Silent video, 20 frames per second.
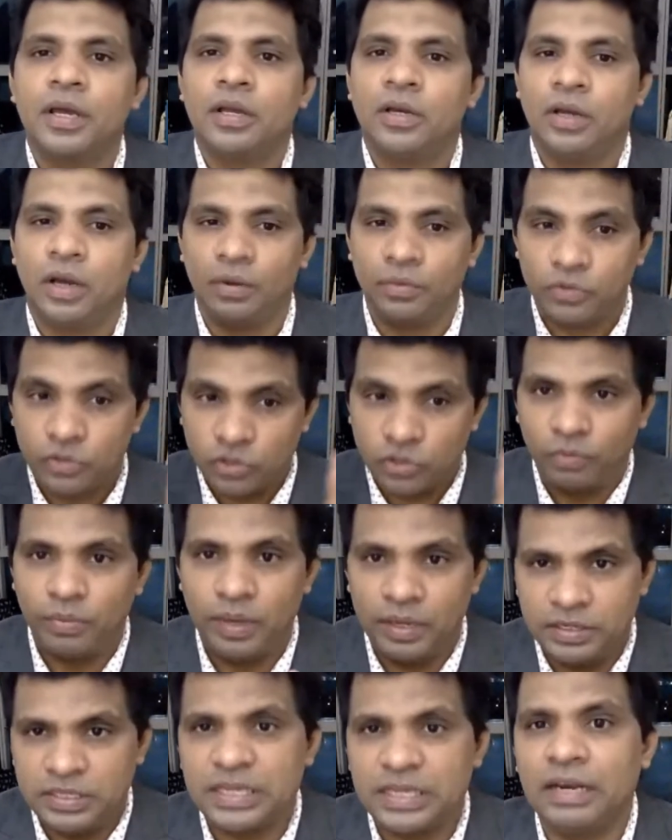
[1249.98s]
Now, so
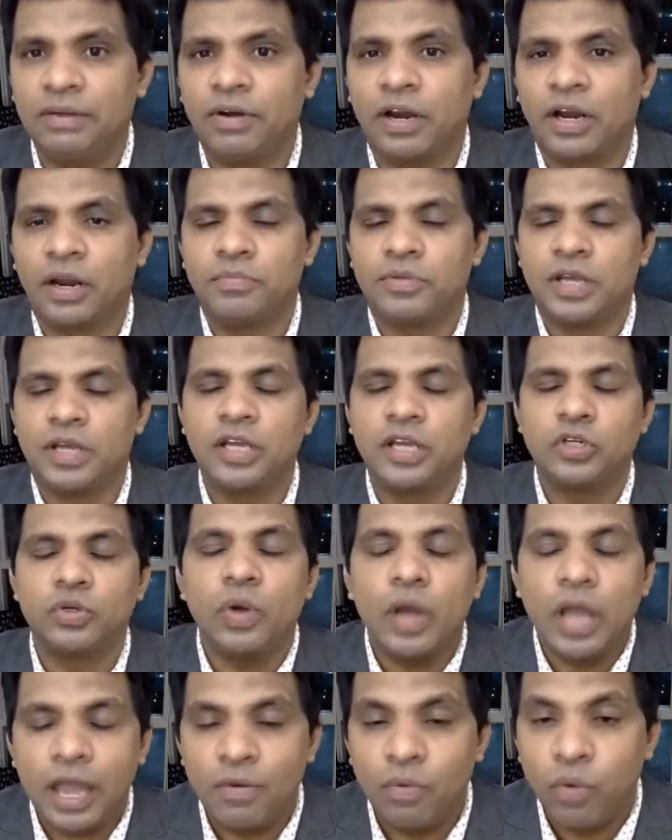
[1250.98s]
basically what I'm saying,
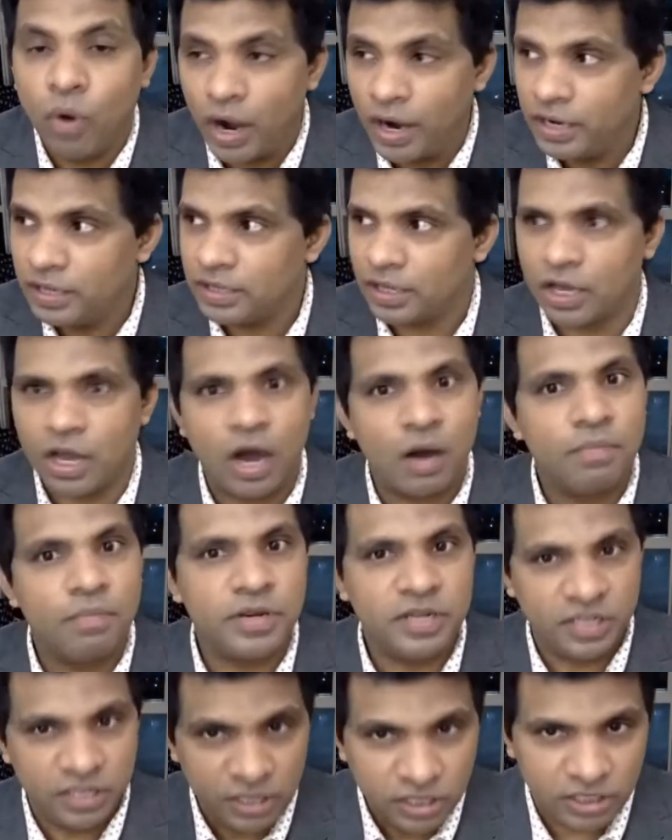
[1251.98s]
to avoid the
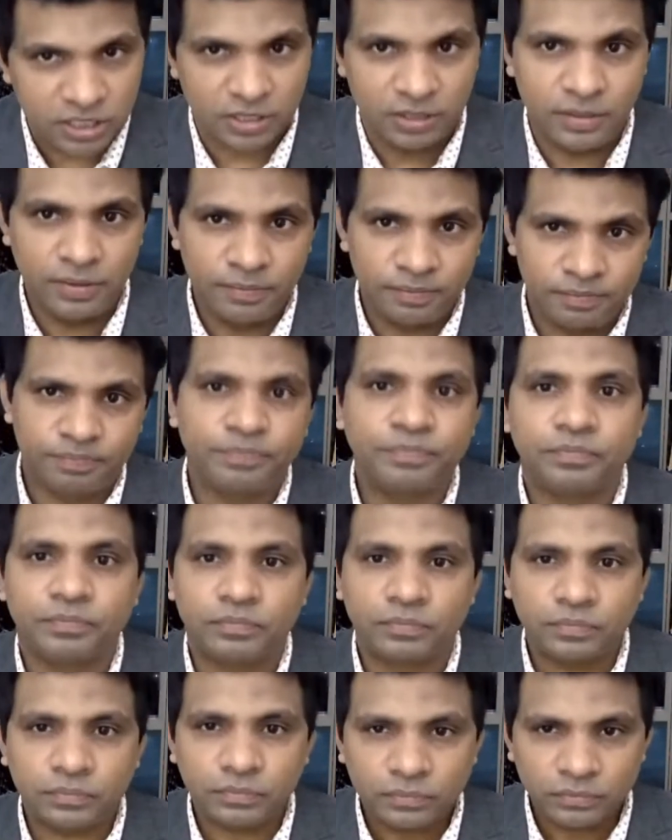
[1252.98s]
competition
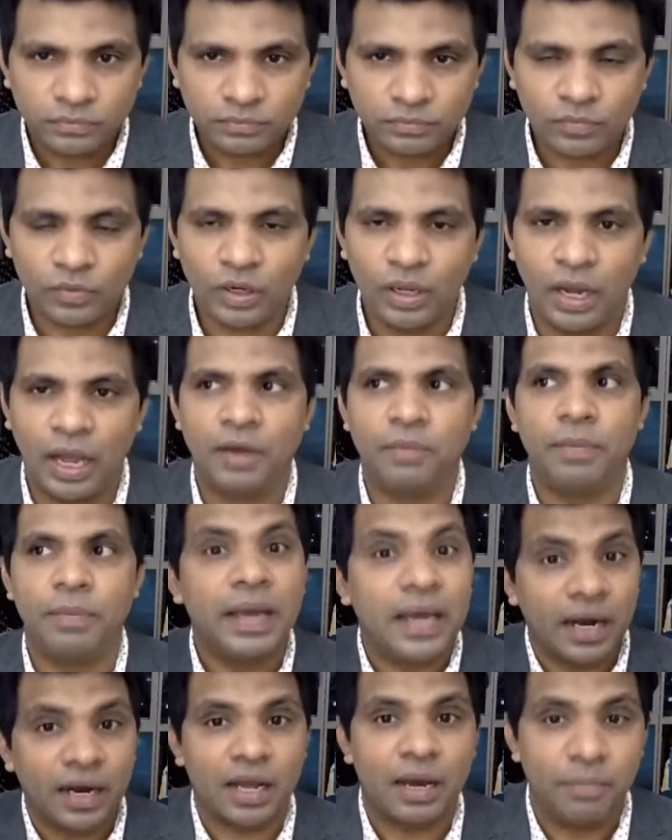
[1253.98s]
and
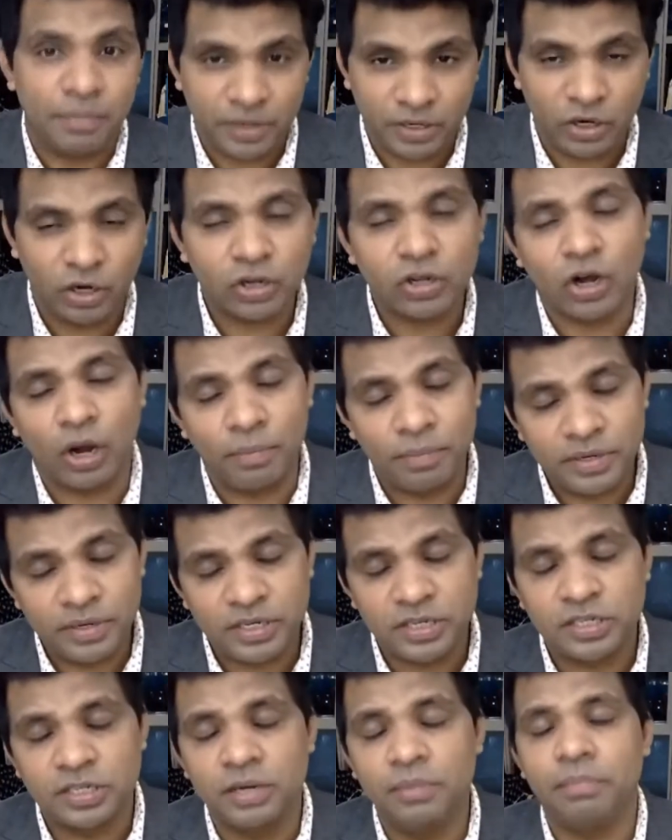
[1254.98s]
bigger company, not
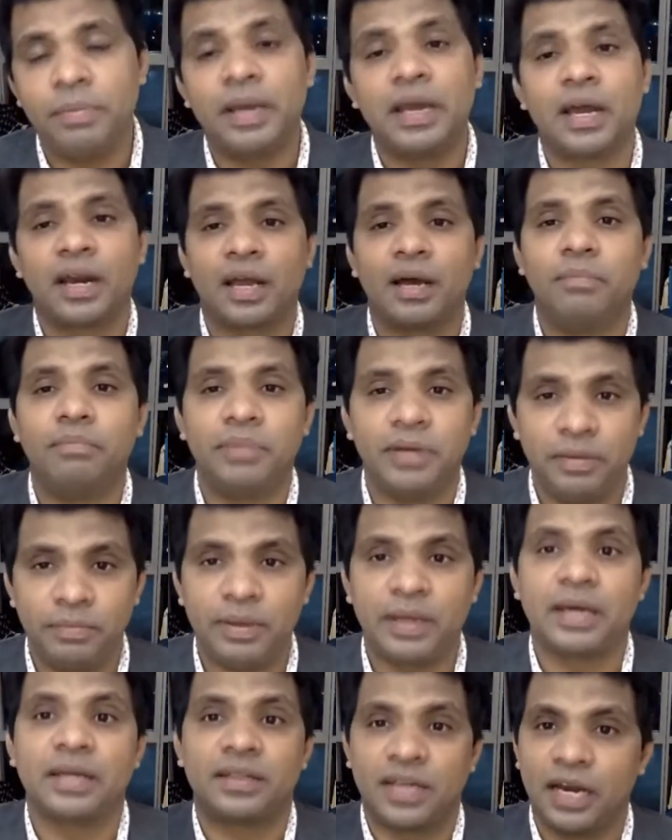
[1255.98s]
competition, bigger company,
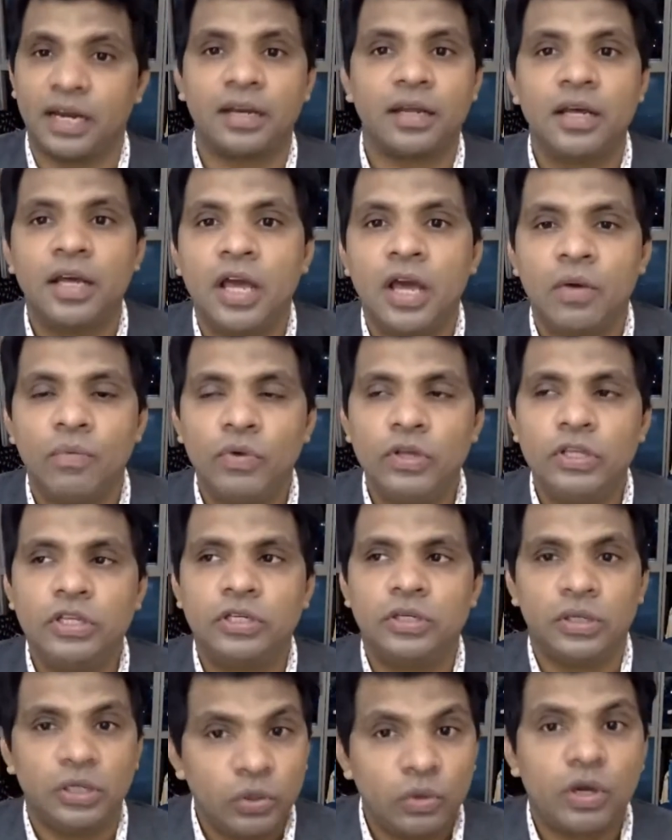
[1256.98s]
bigger threat,
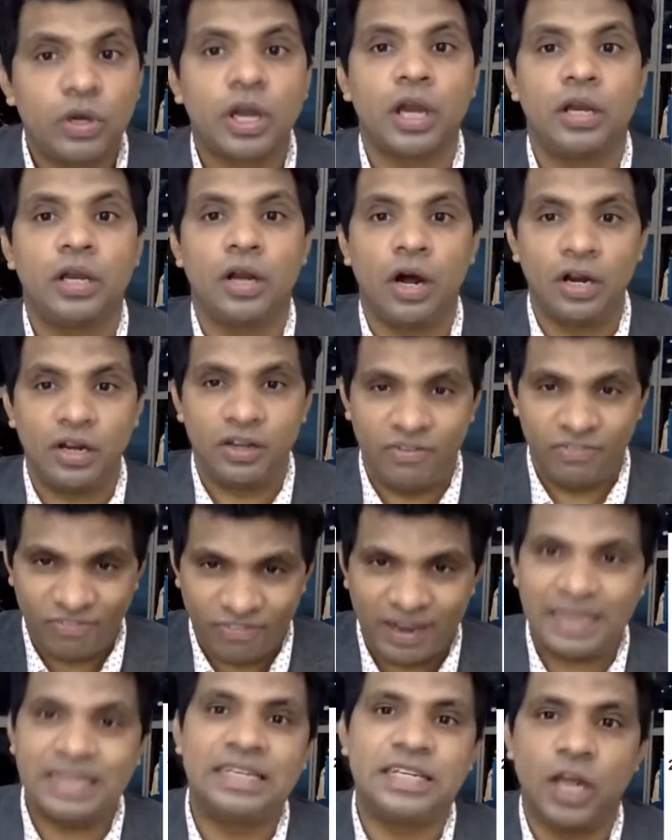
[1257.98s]
which you cannot
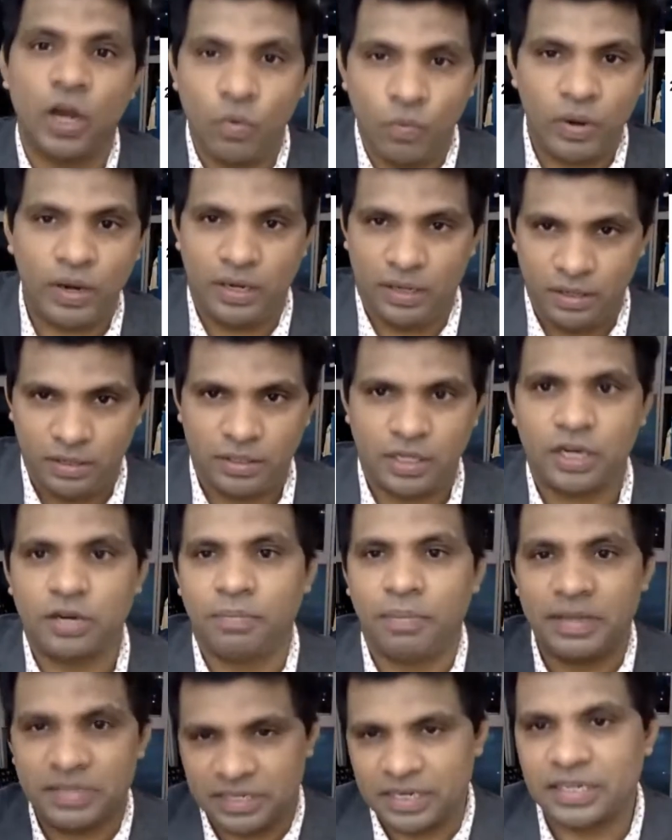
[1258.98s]
fight and win. That's the
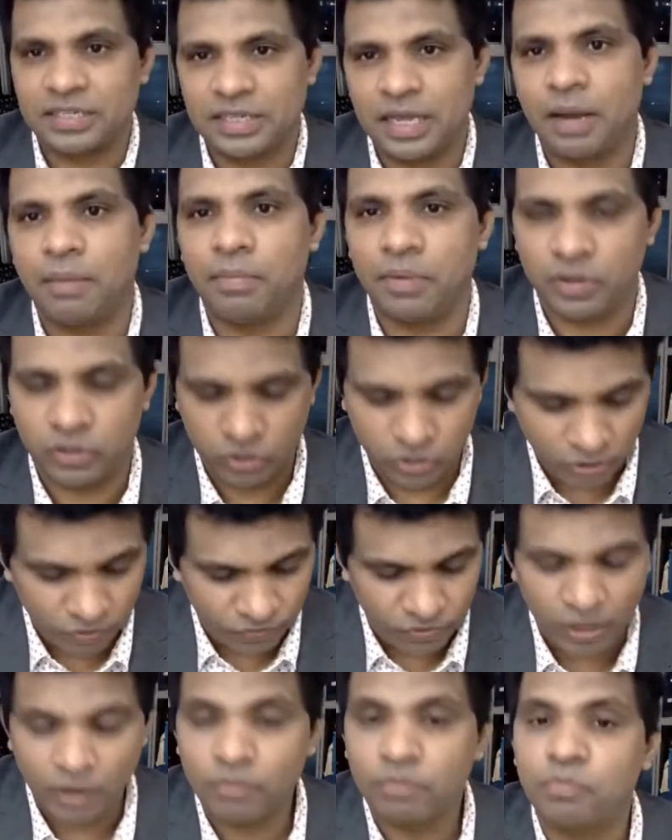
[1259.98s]
best example. So
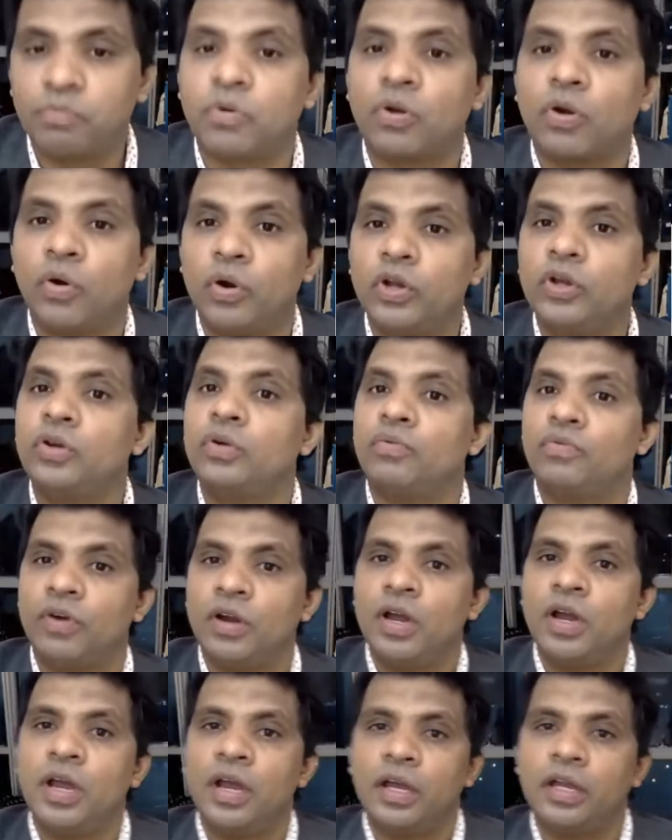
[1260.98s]
if you're going to,
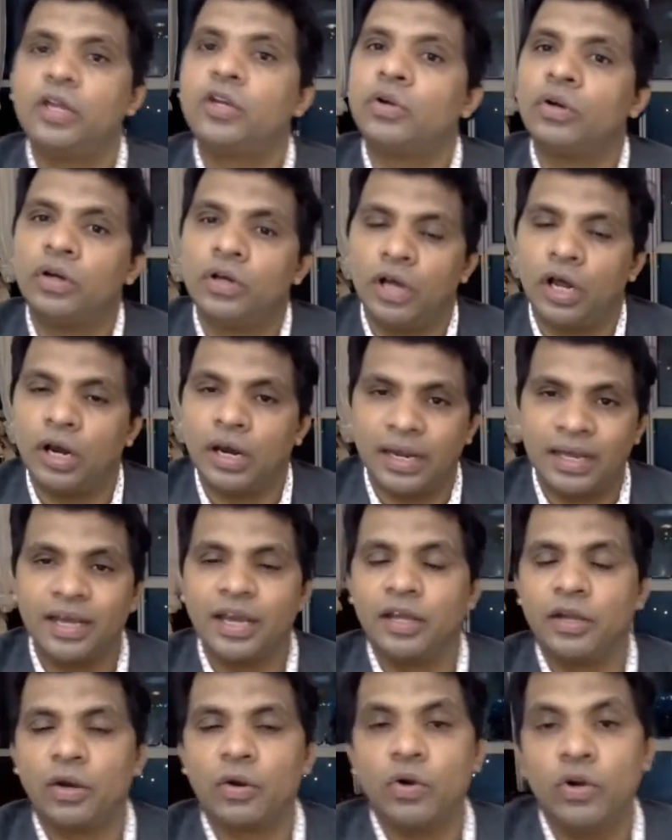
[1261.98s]
if you're a ringer,
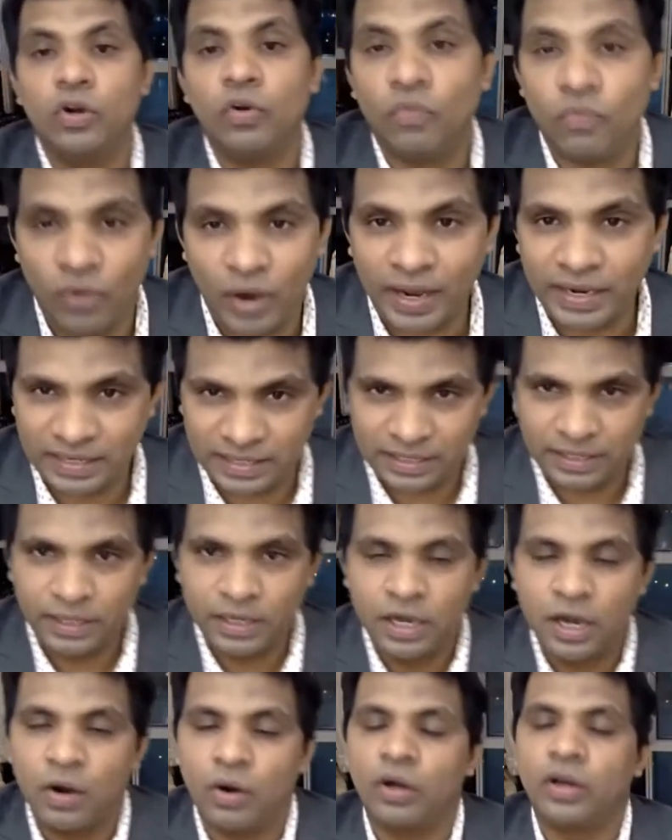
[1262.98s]
you're going to fight,
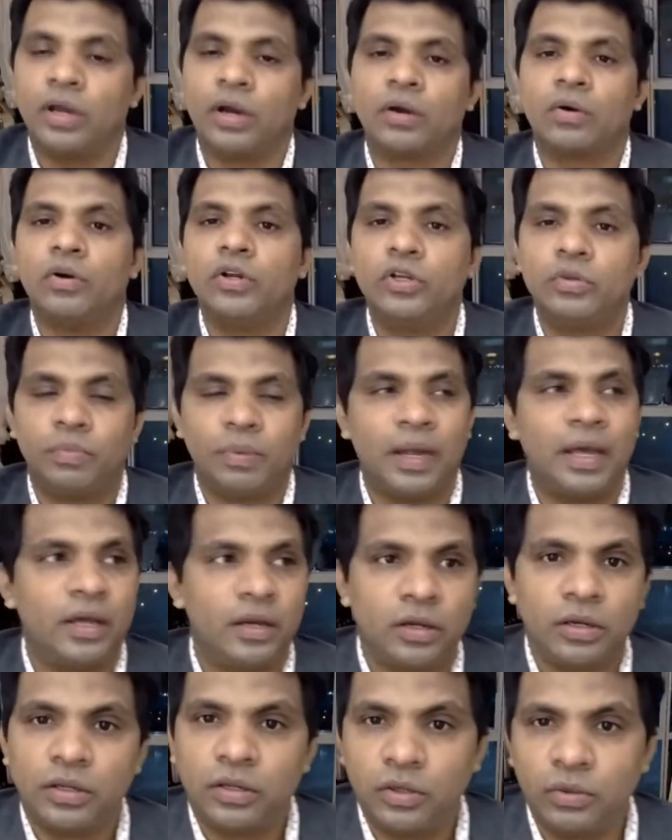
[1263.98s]
or you're going to play,
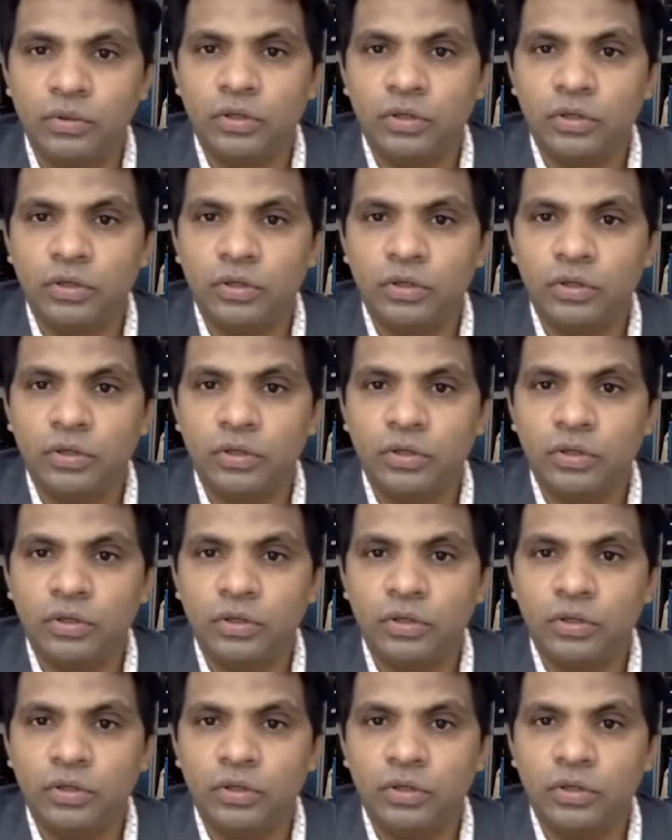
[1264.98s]
you